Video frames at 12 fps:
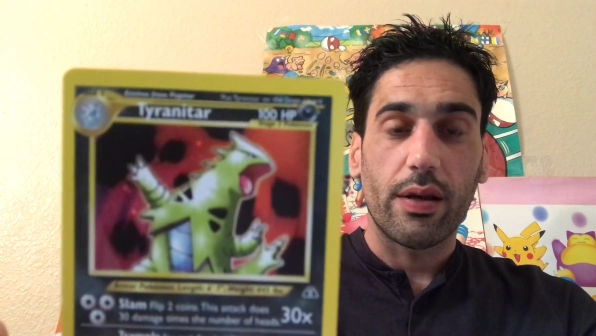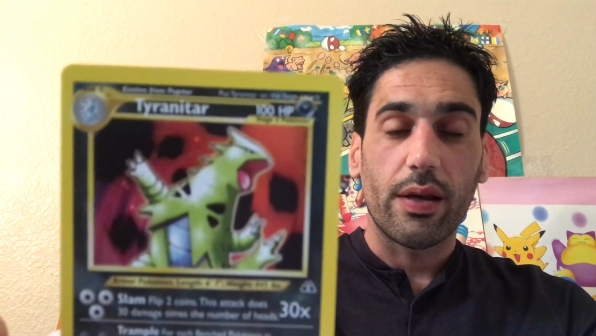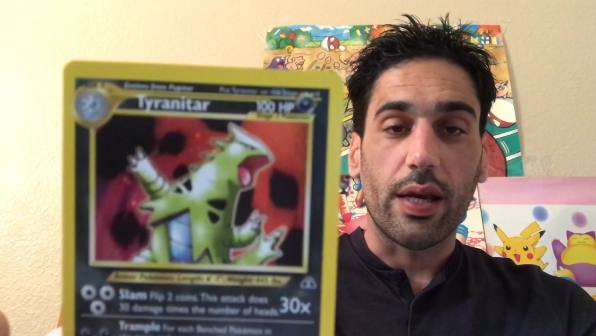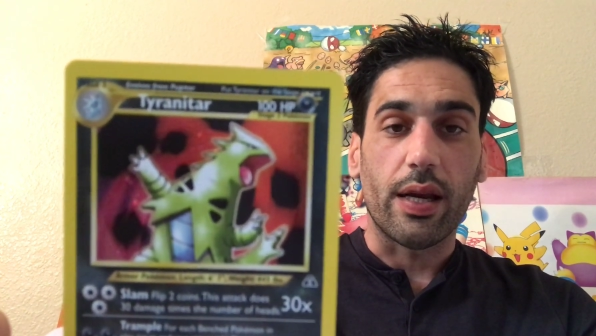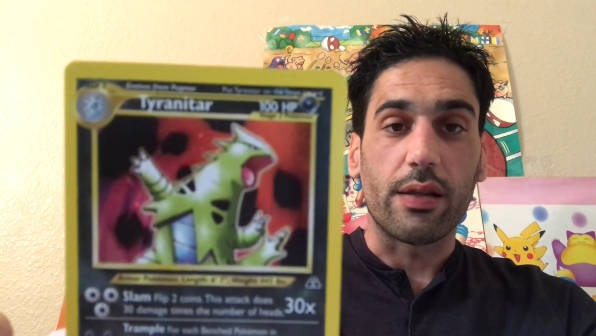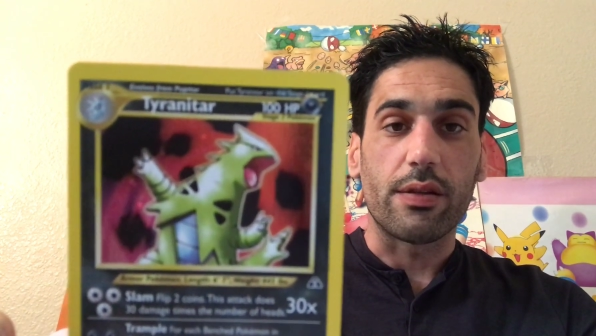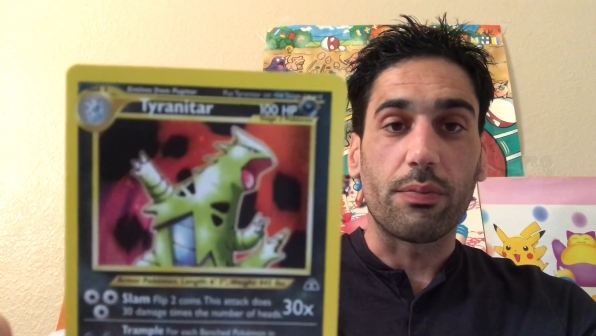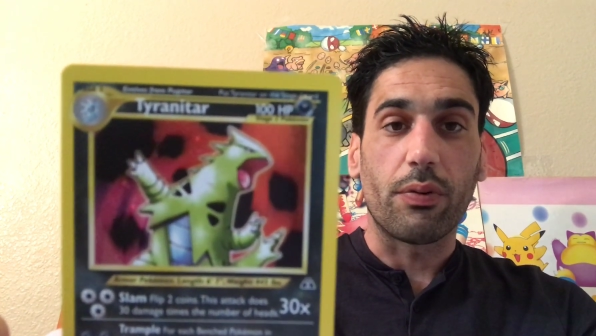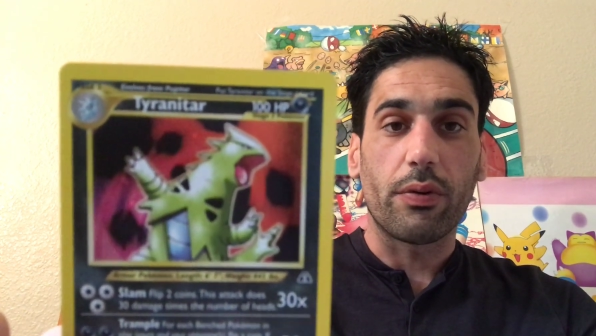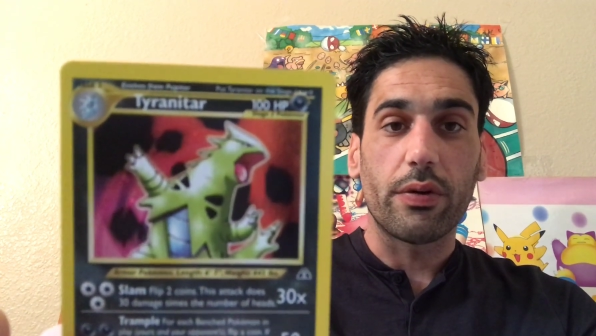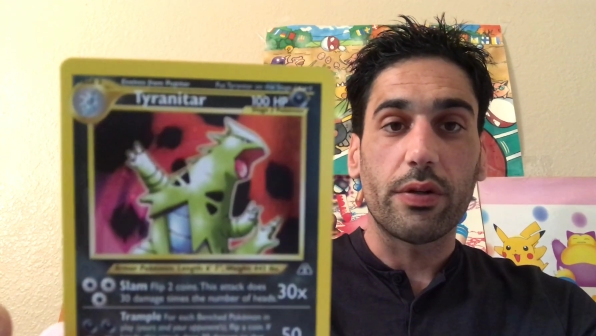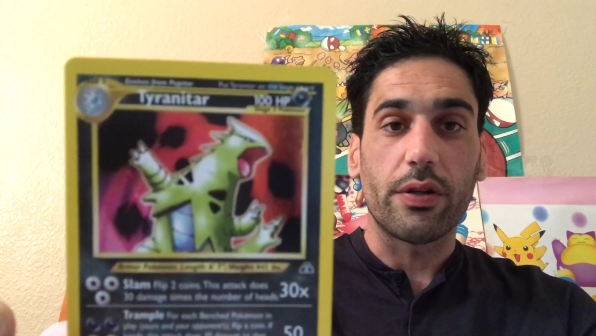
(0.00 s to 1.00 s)
And it's
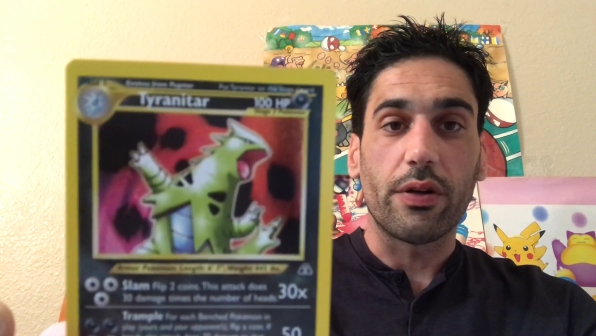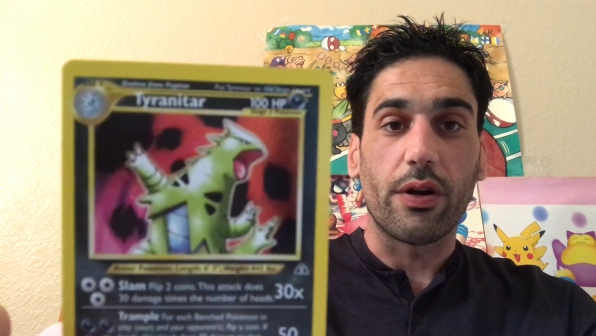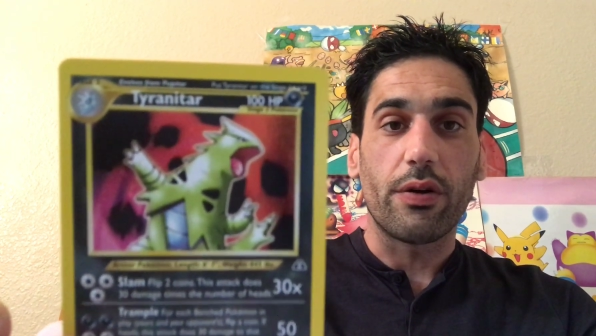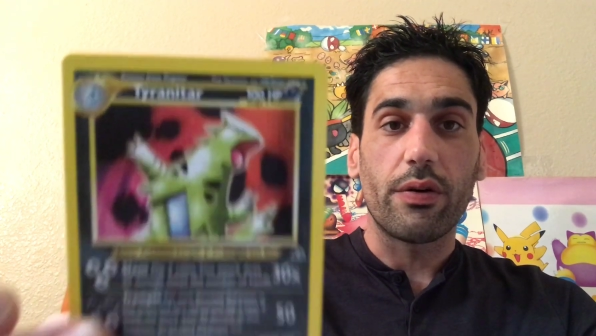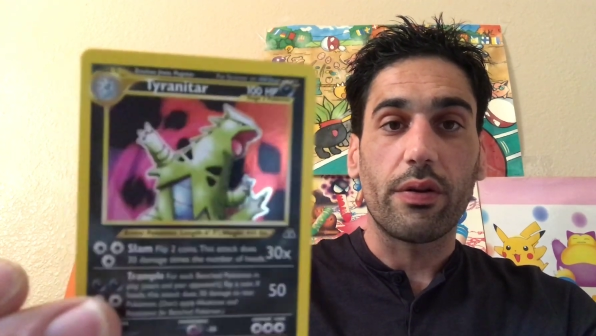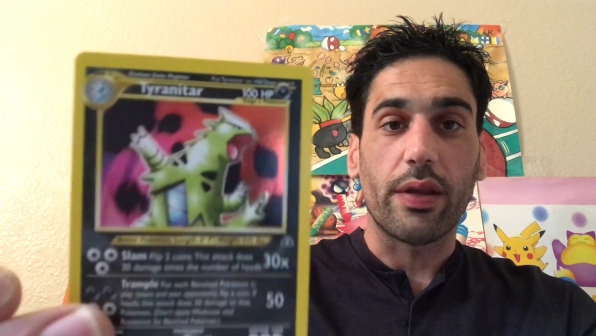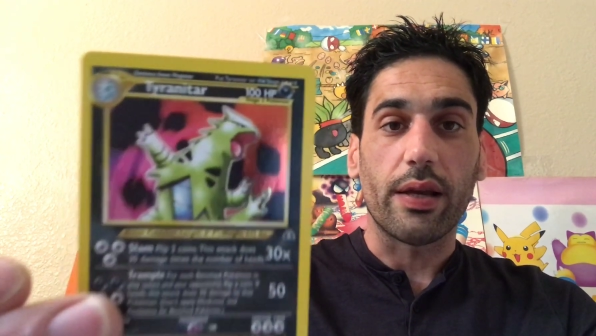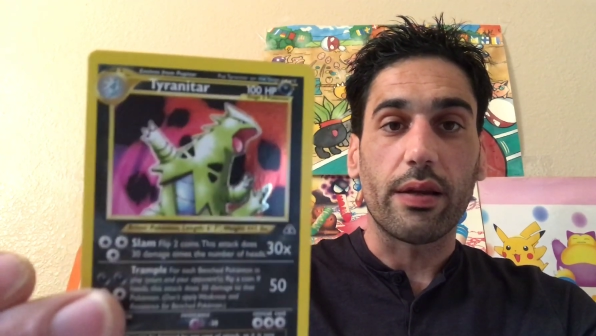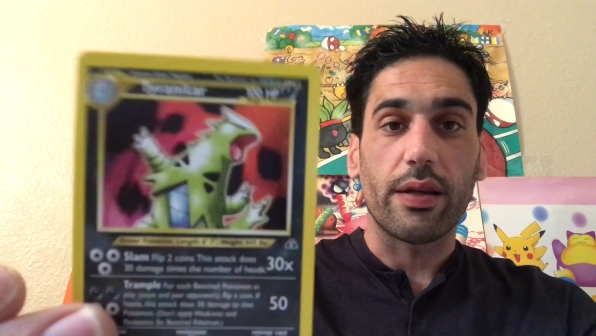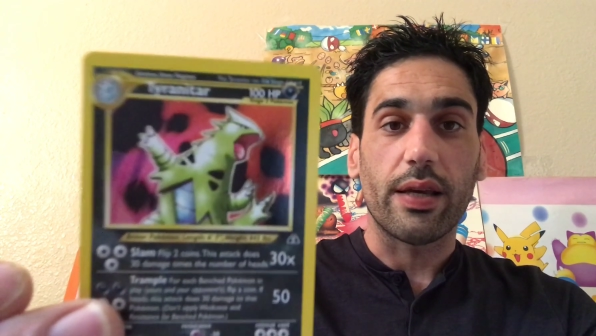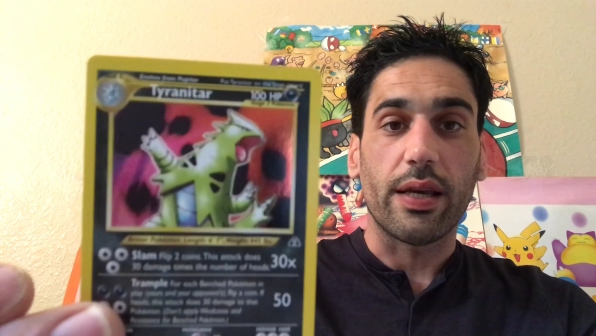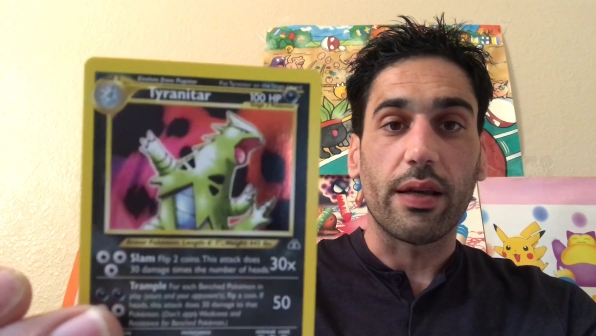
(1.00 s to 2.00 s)
important to note that
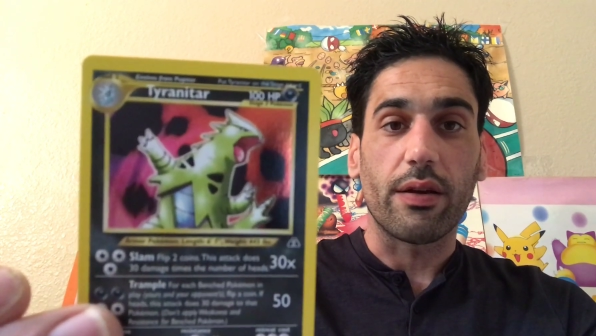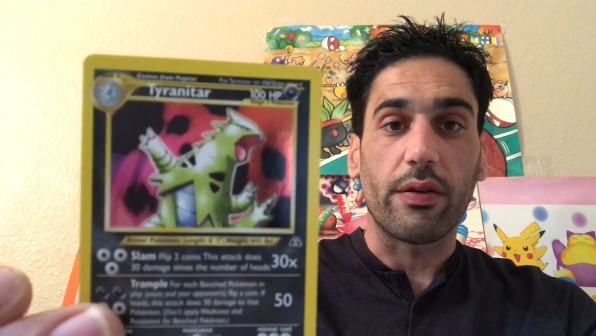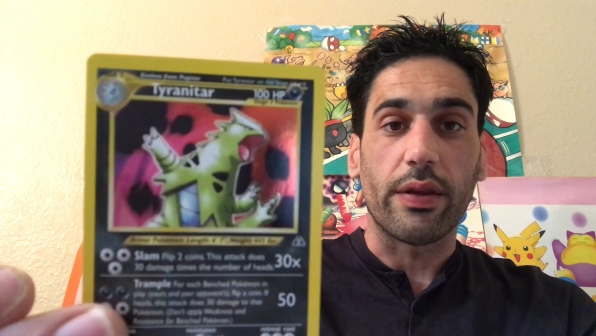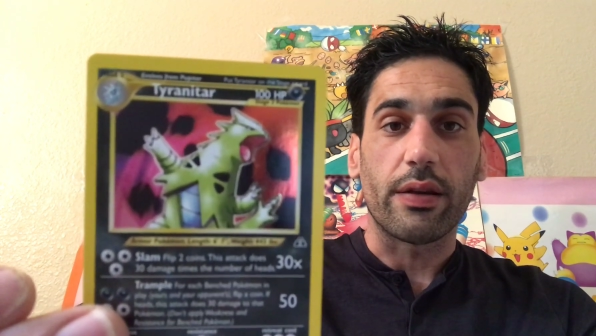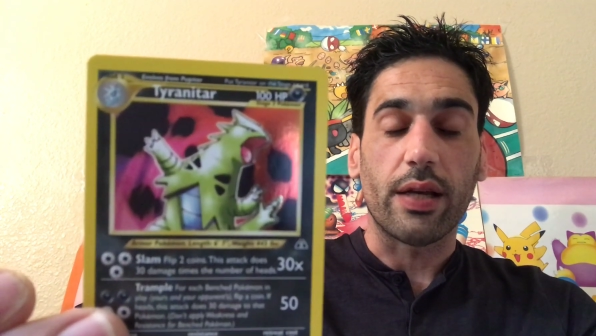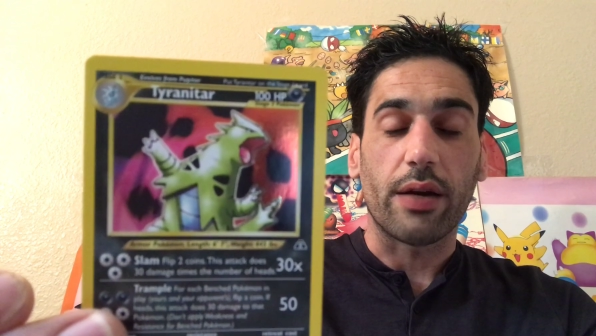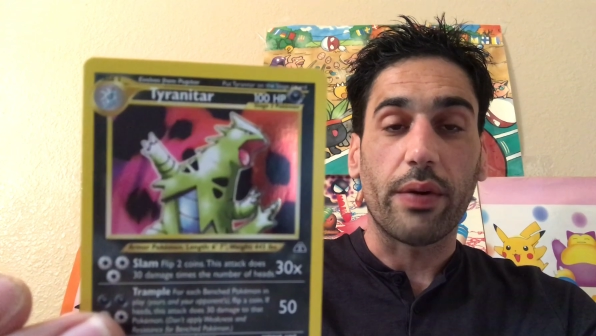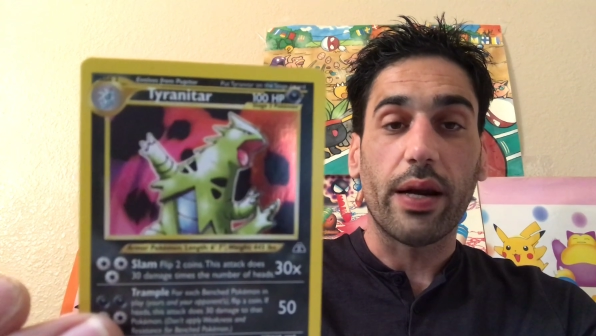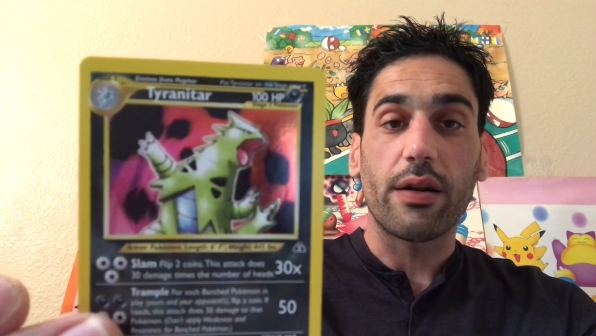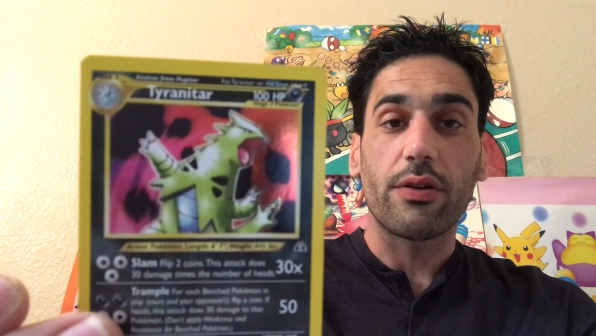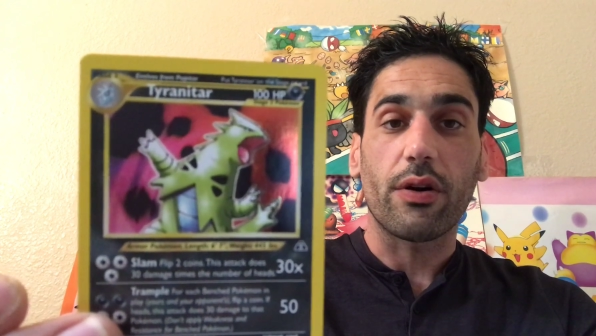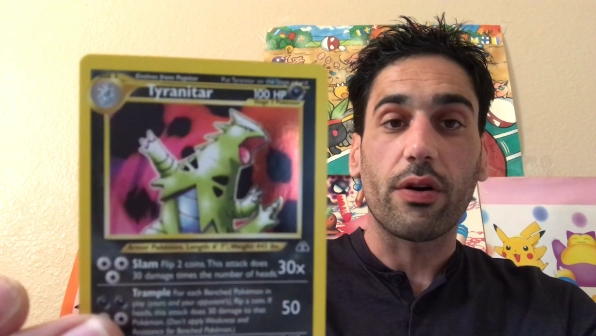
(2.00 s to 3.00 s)
the
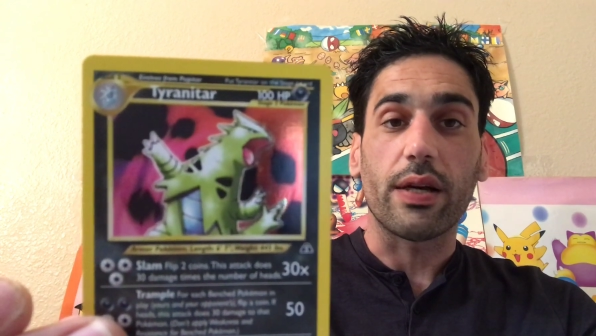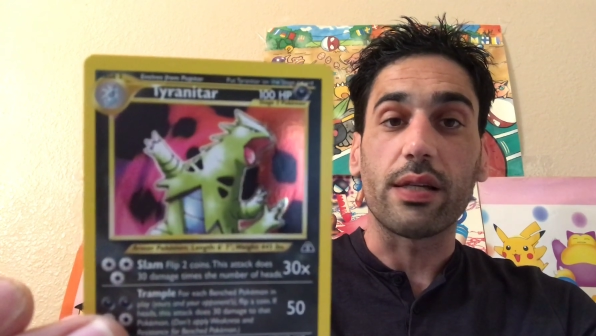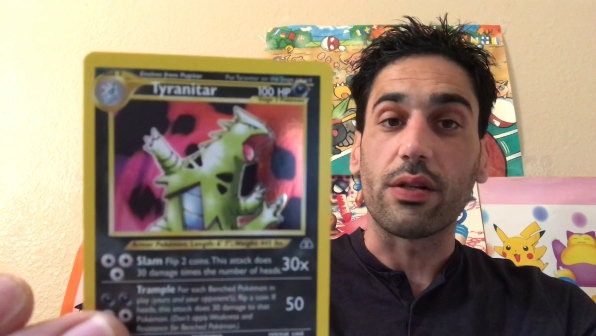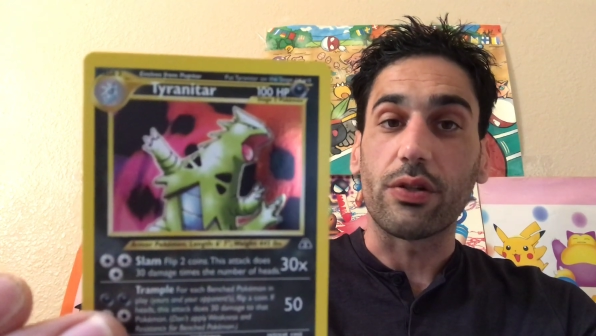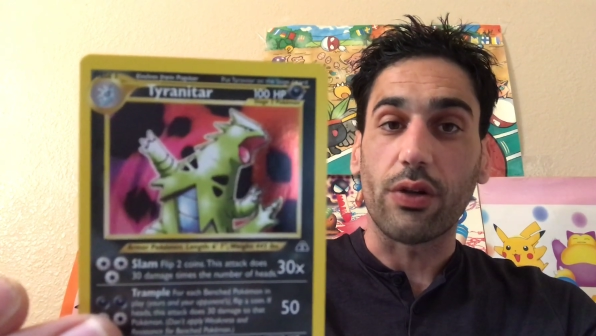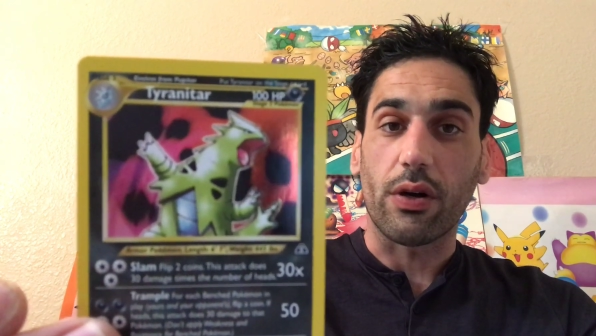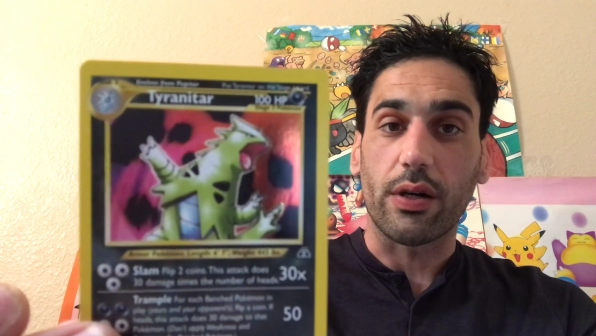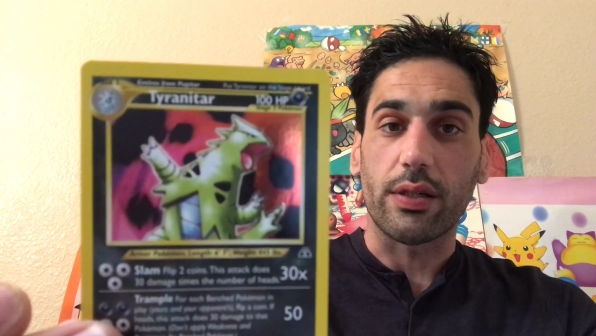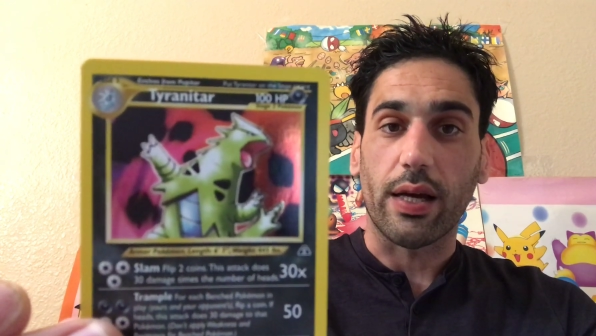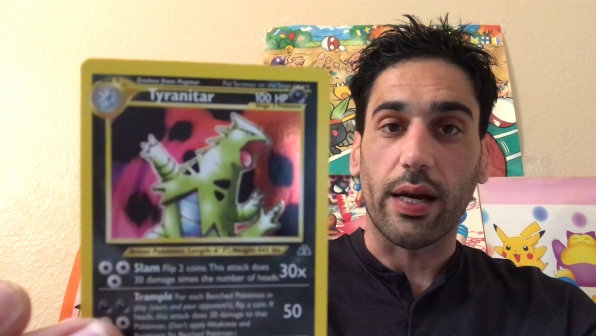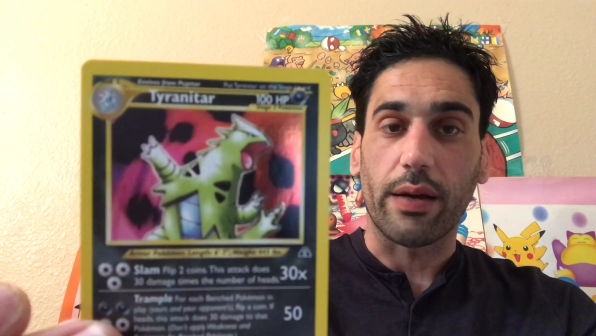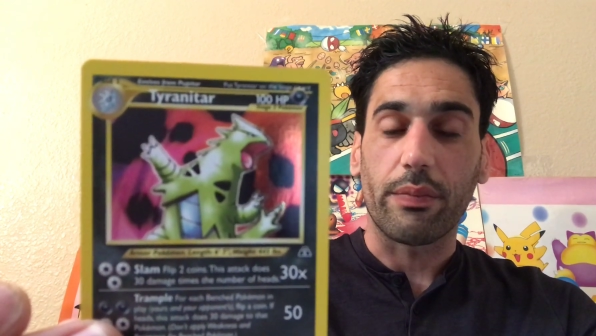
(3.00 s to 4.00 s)
Tyranitar is a dark
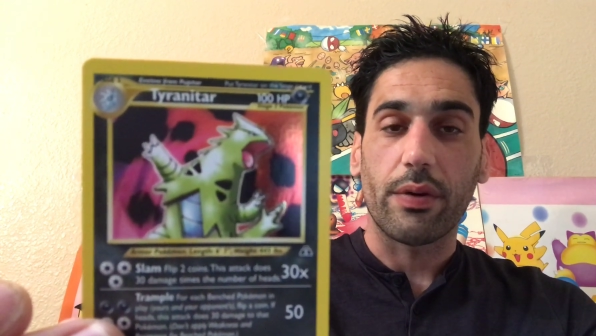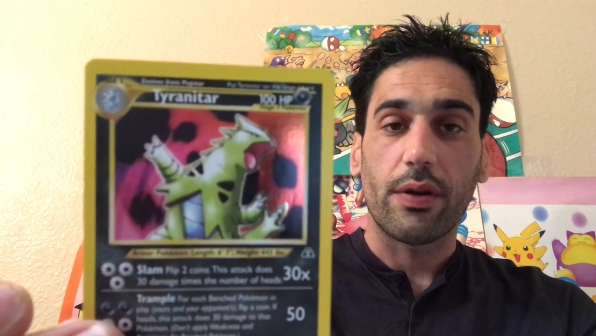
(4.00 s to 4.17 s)
type.